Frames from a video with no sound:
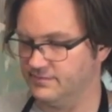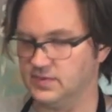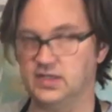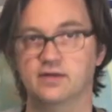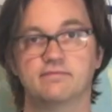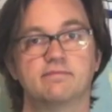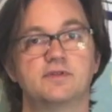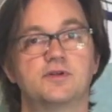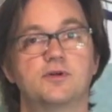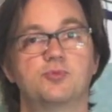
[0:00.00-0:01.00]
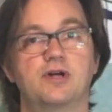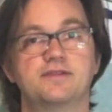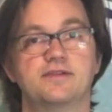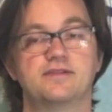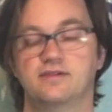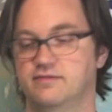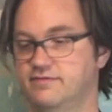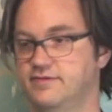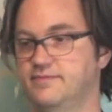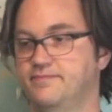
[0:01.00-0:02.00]
Yeah, it's a good process of
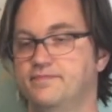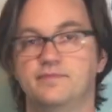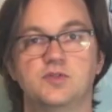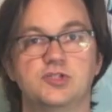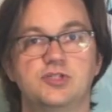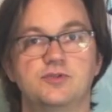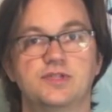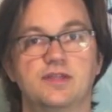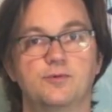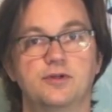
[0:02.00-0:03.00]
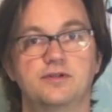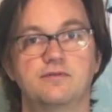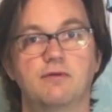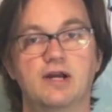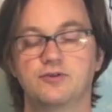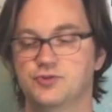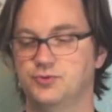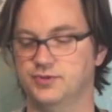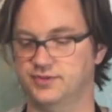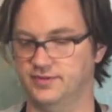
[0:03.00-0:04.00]
just using the wood rocker
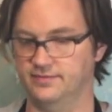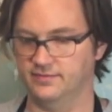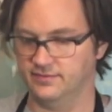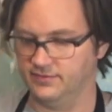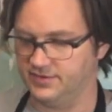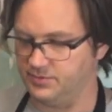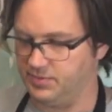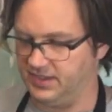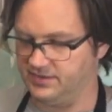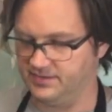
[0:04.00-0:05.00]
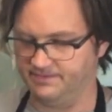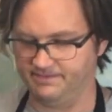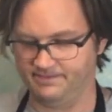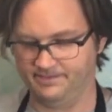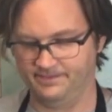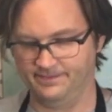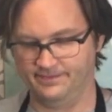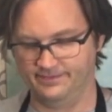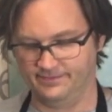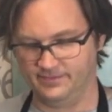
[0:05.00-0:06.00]
tools with some paint.
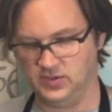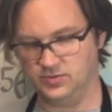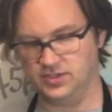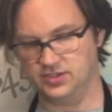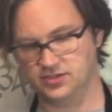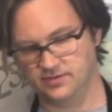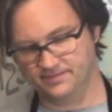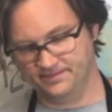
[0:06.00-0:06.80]
No texture.